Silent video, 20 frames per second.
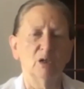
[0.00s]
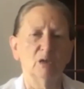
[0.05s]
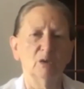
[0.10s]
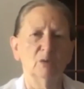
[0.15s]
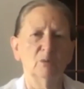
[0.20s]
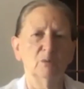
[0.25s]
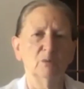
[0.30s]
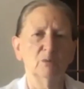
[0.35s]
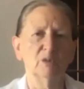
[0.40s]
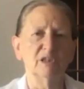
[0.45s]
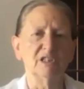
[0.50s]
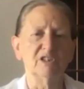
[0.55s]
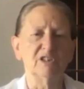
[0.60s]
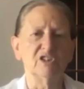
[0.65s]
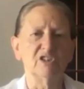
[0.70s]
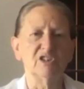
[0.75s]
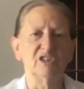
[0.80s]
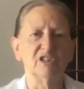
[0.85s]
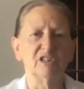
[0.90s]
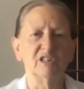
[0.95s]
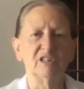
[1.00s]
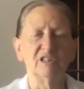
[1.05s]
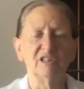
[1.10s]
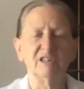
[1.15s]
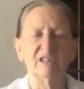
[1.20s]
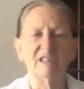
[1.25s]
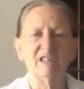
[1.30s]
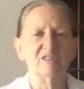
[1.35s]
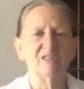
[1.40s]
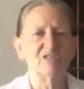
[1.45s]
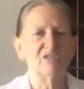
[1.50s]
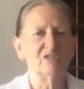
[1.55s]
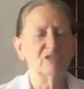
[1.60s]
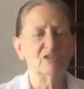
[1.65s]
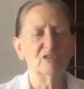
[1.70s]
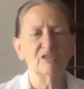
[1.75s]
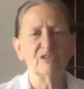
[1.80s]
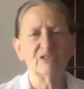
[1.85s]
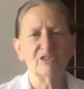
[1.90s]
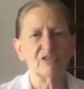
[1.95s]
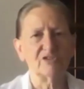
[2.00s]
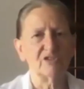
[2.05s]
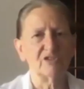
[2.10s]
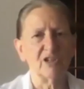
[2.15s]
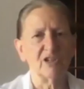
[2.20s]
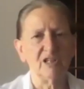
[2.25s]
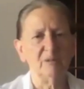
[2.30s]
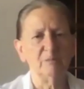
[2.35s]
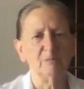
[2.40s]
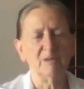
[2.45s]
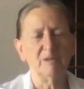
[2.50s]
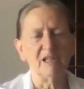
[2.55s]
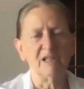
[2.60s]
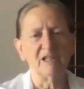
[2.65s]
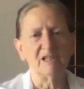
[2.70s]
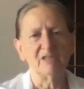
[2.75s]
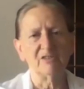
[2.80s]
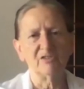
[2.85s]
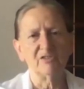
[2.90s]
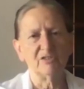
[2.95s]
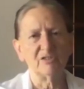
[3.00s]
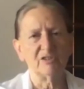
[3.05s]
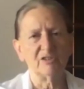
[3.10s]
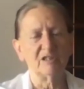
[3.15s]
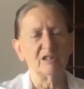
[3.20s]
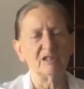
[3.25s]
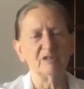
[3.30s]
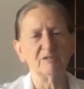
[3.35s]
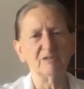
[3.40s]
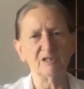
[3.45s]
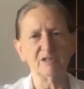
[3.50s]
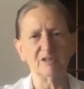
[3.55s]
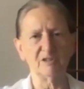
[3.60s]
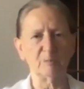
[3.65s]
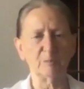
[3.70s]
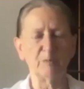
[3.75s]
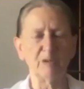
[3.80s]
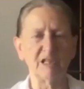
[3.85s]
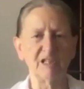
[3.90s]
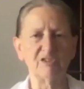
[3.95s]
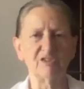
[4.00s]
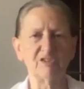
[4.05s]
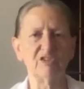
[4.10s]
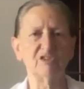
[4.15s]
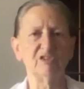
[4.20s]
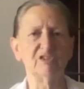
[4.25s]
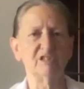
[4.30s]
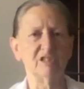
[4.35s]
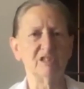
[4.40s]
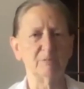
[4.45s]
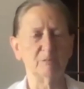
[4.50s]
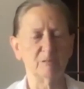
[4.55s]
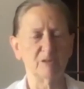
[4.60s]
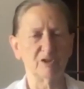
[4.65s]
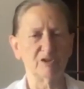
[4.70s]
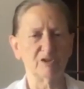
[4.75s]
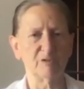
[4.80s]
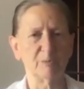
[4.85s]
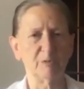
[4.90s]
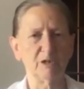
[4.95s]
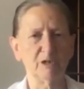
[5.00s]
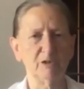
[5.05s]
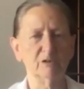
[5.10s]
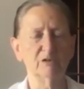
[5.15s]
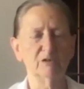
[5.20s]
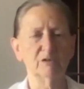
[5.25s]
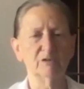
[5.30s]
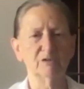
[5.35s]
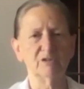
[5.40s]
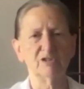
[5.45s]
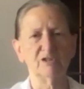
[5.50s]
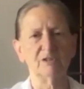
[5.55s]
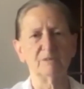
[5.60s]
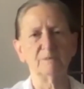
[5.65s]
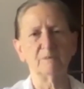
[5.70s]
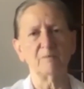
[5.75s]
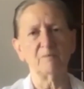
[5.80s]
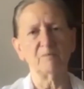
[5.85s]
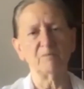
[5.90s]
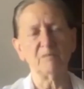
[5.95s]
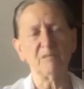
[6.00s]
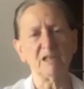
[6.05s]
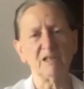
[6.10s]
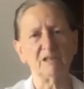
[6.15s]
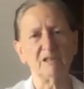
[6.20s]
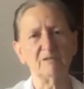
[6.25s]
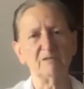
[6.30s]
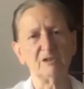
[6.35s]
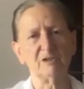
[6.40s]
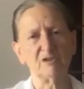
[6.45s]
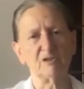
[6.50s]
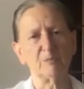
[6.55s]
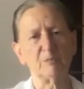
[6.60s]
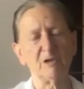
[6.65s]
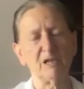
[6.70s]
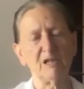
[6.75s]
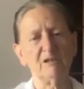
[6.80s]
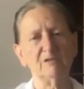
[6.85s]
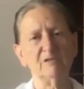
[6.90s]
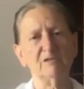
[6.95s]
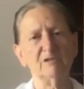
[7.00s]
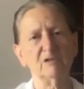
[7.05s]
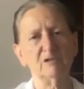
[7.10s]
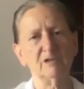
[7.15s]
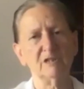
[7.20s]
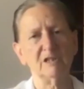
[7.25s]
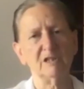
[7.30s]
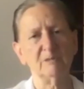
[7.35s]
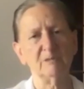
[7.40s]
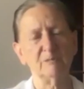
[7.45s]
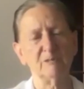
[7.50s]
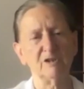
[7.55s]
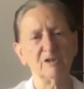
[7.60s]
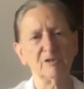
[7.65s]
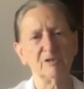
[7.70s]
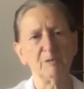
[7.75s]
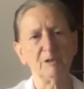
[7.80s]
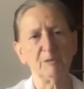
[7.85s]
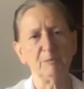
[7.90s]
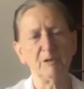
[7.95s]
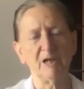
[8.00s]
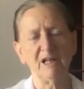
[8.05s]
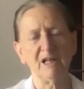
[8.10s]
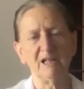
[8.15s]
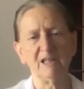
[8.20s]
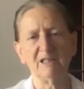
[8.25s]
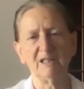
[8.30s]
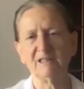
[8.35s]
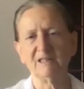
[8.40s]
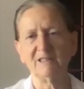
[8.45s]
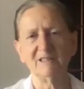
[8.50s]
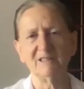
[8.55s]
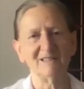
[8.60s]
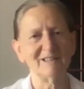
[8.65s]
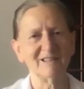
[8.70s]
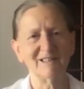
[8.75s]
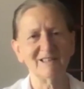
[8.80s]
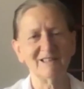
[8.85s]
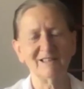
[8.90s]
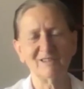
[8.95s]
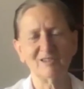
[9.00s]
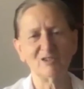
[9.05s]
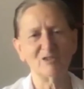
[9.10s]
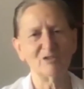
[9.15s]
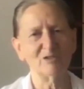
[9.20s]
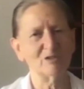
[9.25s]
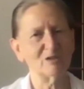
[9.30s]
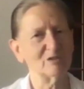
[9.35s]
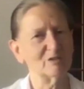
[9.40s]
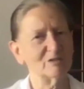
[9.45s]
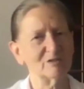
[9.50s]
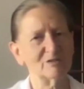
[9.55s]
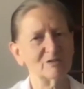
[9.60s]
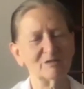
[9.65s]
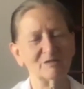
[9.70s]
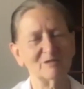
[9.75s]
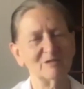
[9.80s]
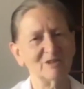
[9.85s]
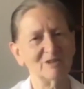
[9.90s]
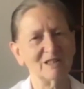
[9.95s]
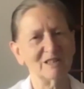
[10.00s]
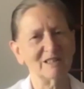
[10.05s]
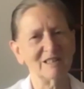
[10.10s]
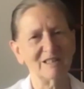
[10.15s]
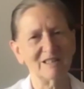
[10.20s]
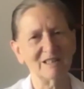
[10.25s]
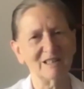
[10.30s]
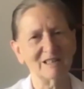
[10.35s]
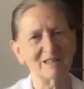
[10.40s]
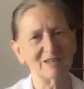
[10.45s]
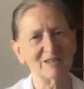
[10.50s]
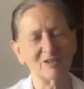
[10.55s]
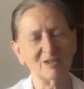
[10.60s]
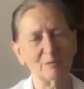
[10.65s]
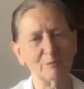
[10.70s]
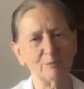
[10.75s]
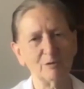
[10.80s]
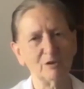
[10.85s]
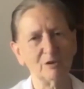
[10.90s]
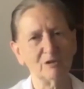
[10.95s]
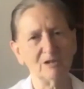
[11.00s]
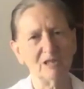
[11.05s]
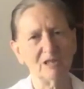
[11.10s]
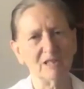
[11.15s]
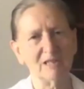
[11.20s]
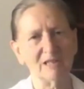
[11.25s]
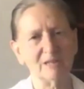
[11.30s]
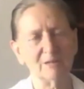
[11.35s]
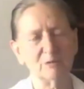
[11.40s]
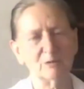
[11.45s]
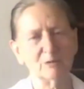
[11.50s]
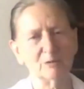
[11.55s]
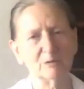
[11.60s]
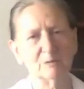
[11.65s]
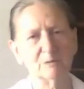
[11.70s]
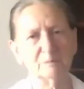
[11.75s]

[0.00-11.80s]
which is not the same as if it's pleasant, it must be good, and if it's painful, it must be bad. Things are not really that simple at all.